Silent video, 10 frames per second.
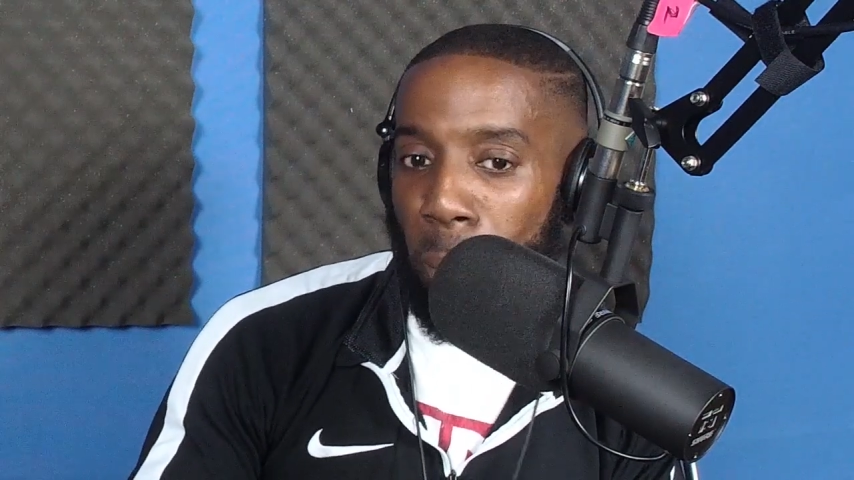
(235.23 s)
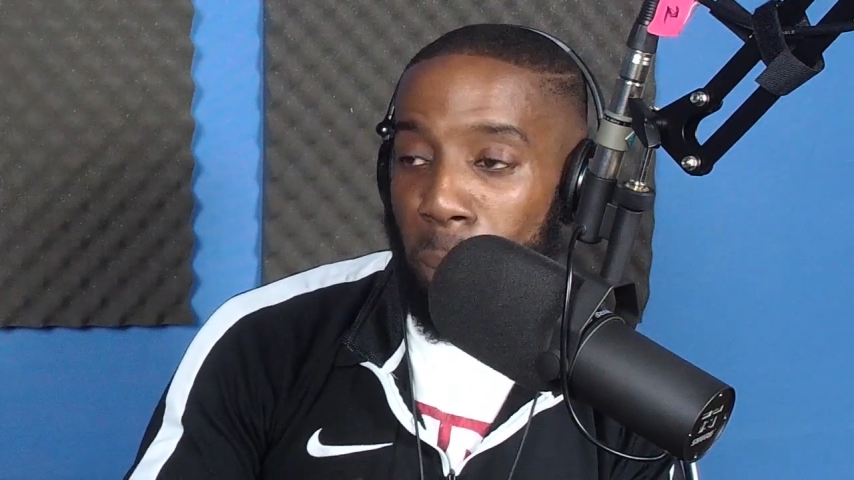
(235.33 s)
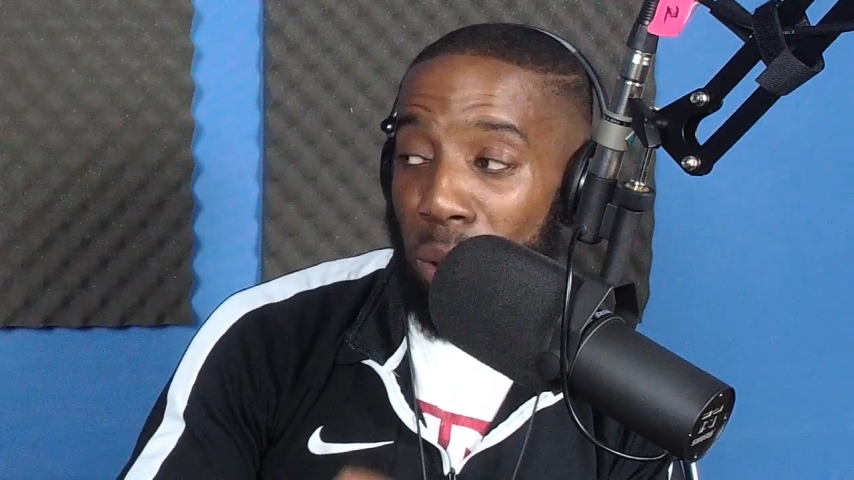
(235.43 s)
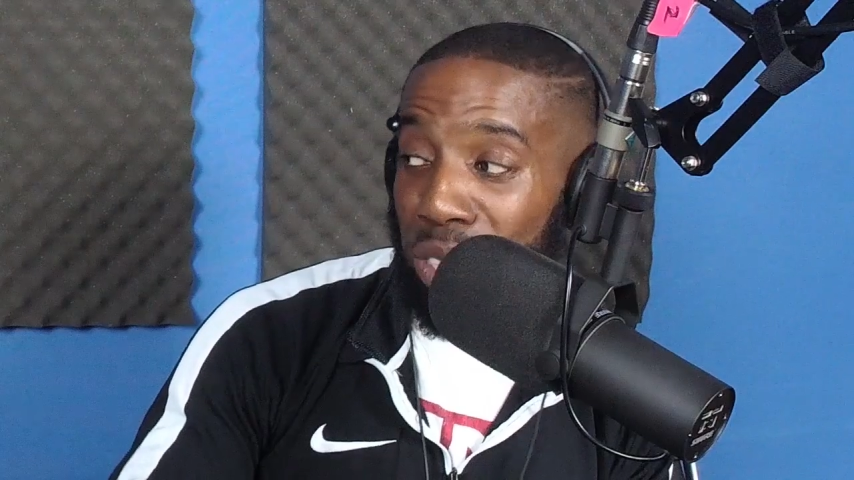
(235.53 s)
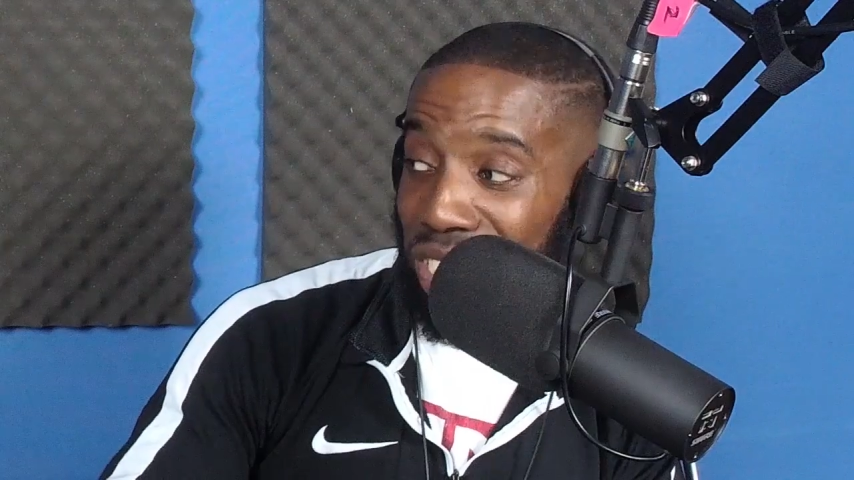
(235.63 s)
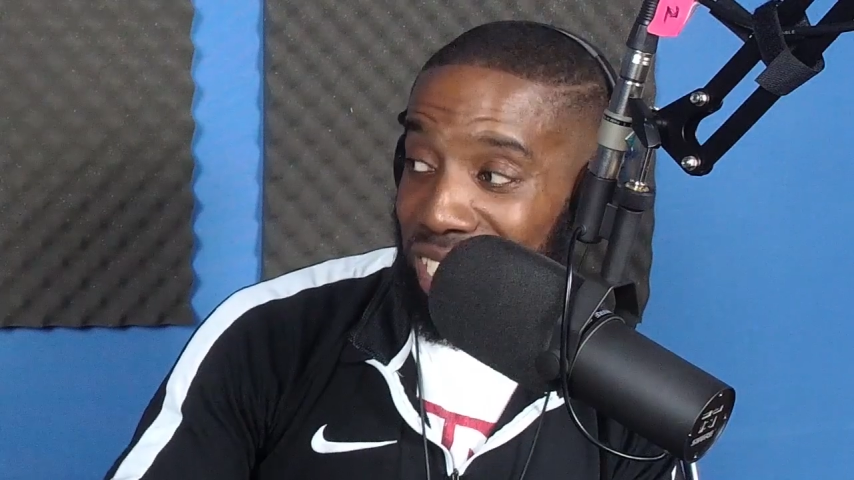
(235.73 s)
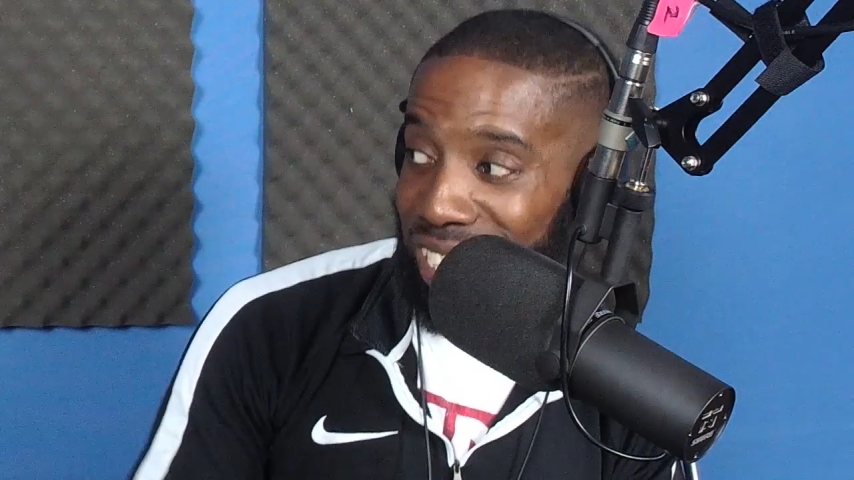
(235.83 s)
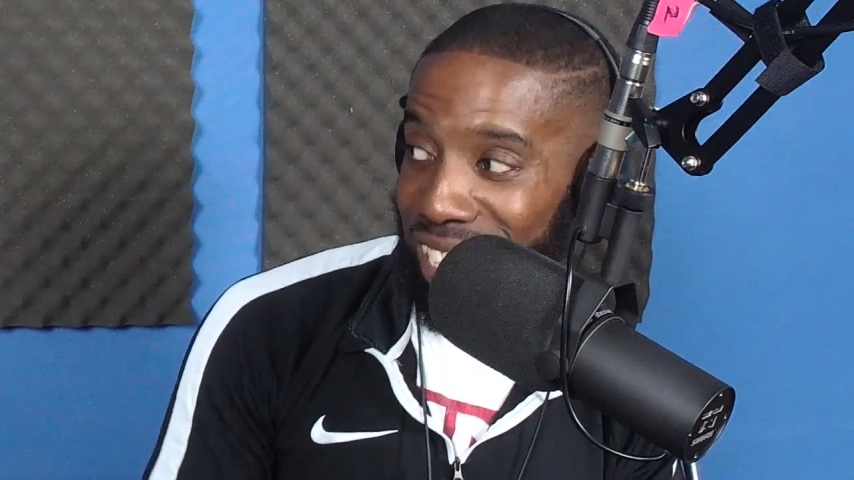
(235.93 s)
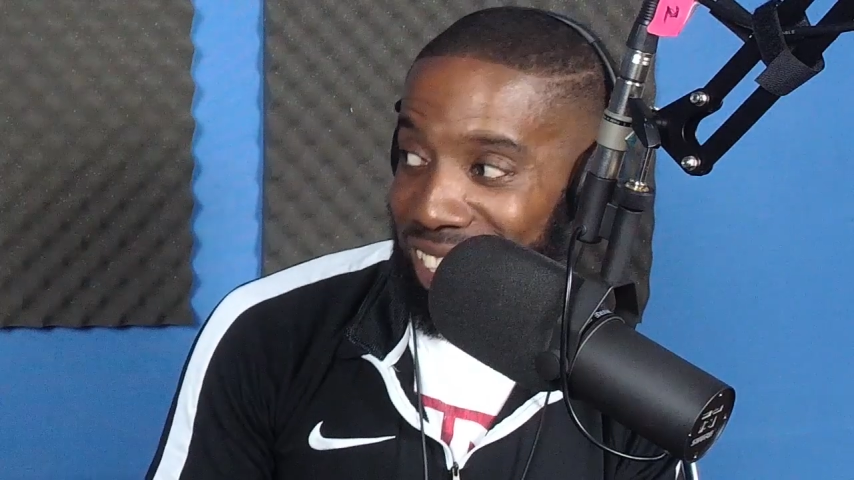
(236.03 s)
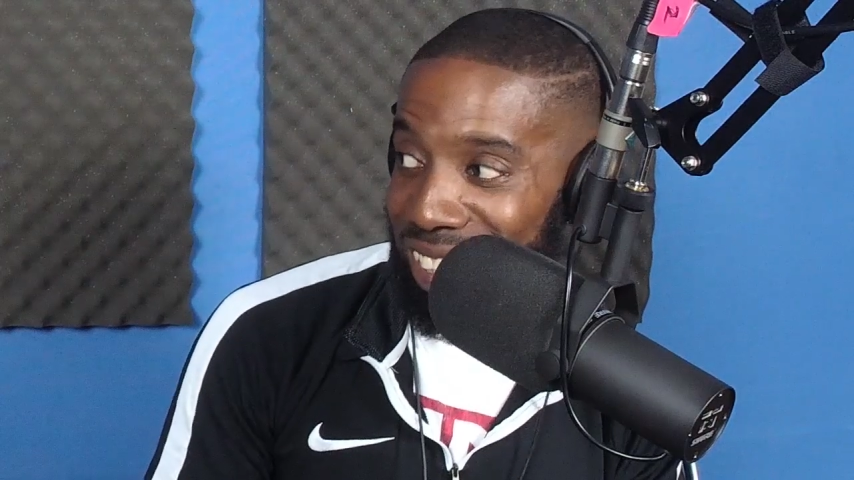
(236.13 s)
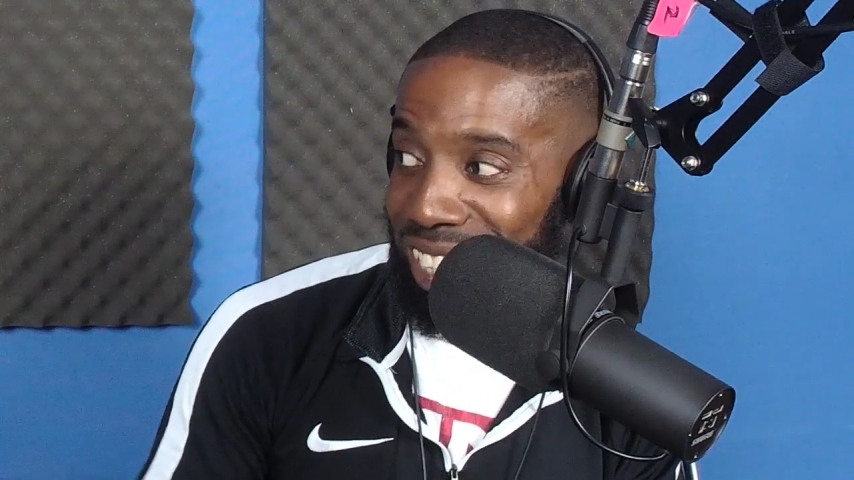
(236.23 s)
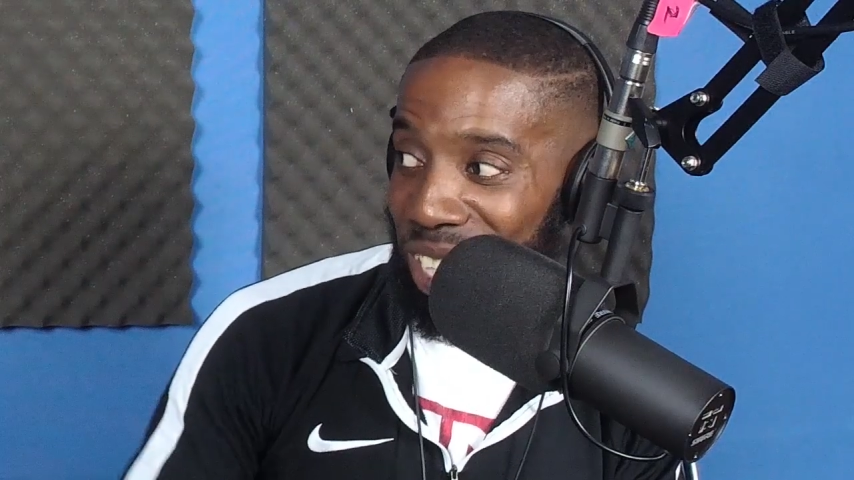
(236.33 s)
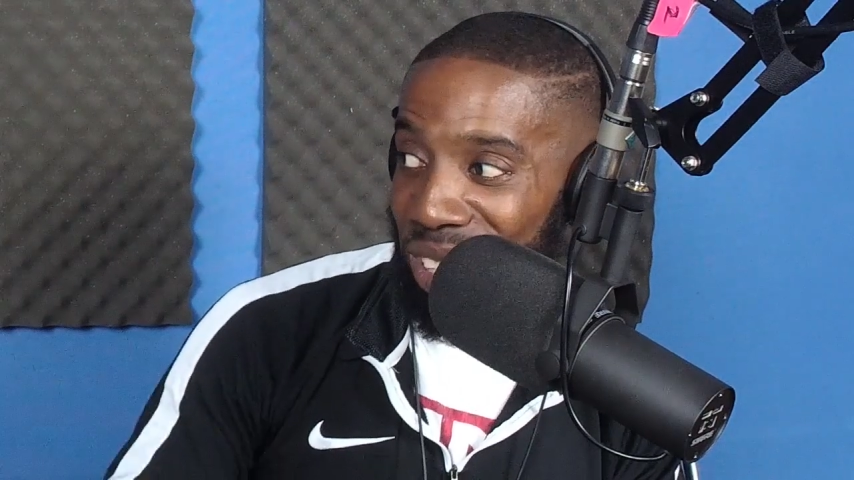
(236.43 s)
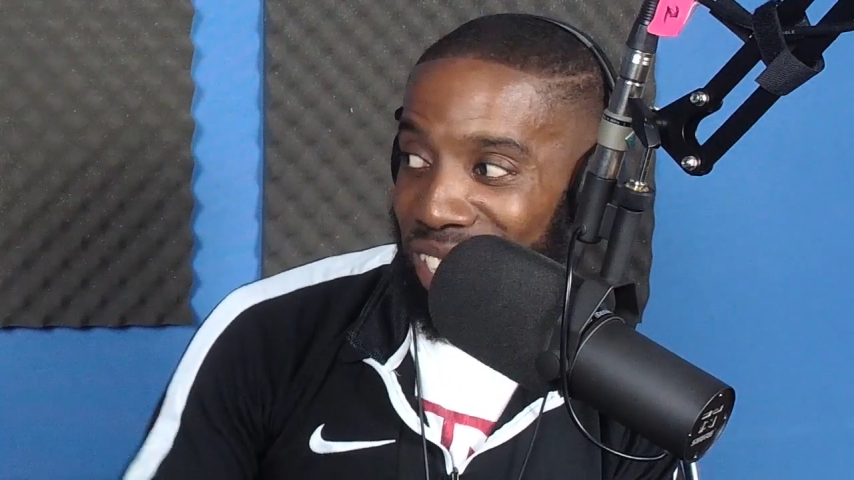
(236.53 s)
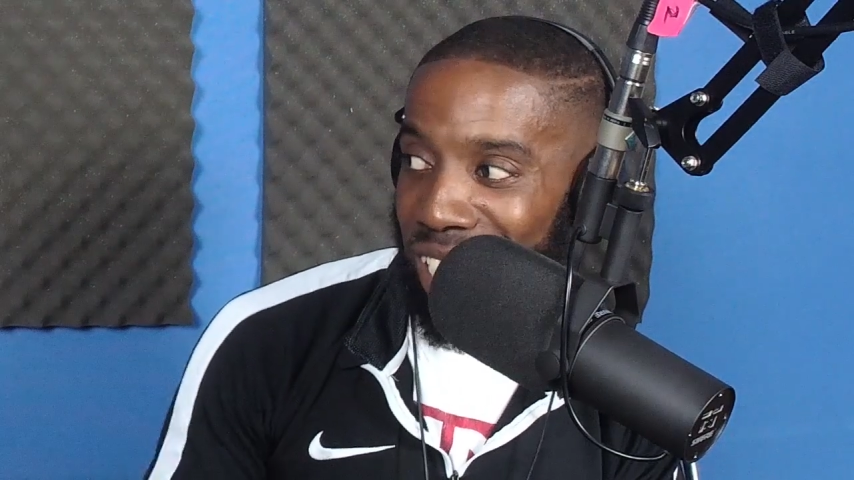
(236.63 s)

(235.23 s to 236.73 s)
motion sickness that you can